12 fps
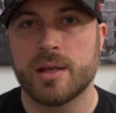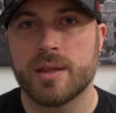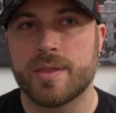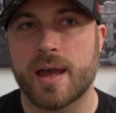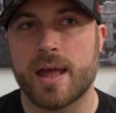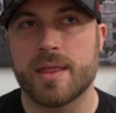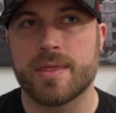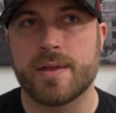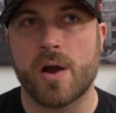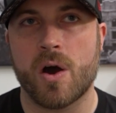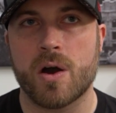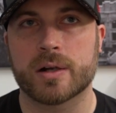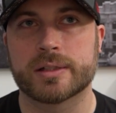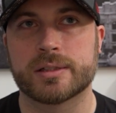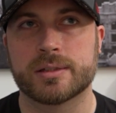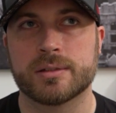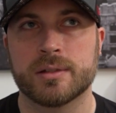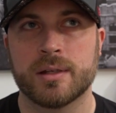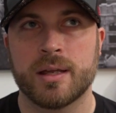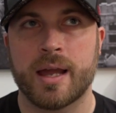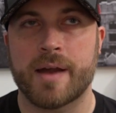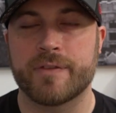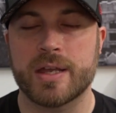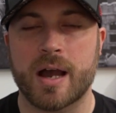that the Hawks
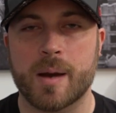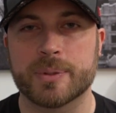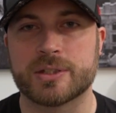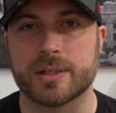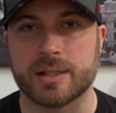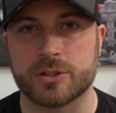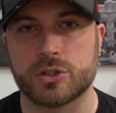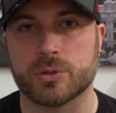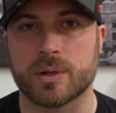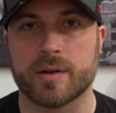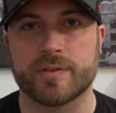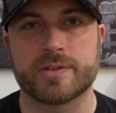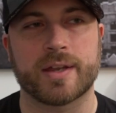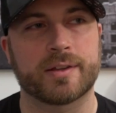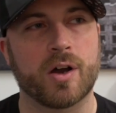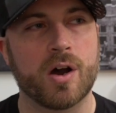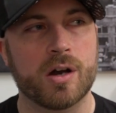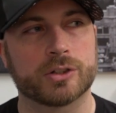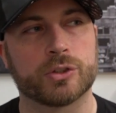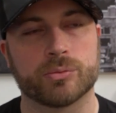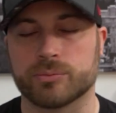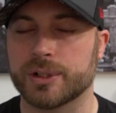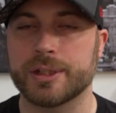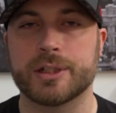have the opposite issue of. It's like the Hawks are
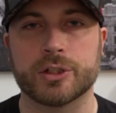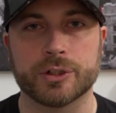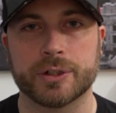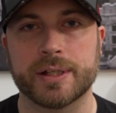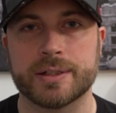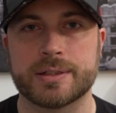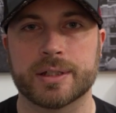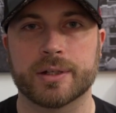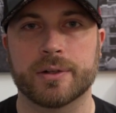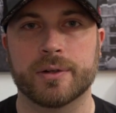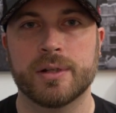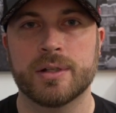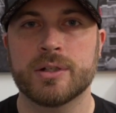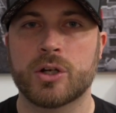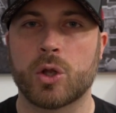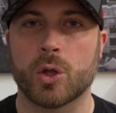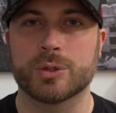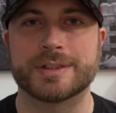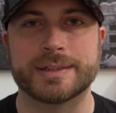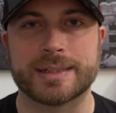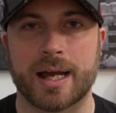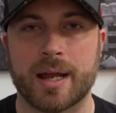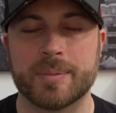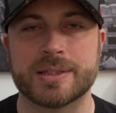really good until closing
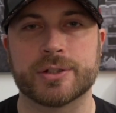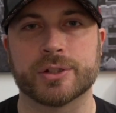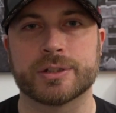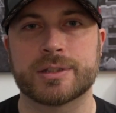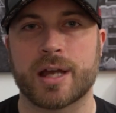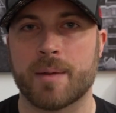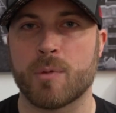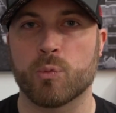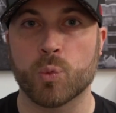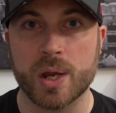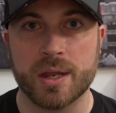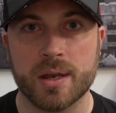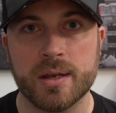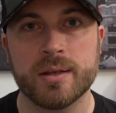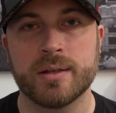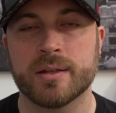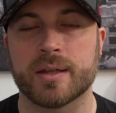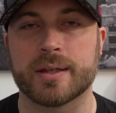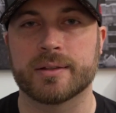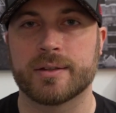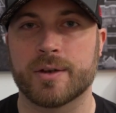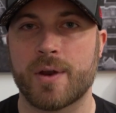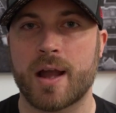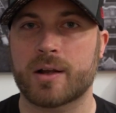time, until it's time to win. Like, they're not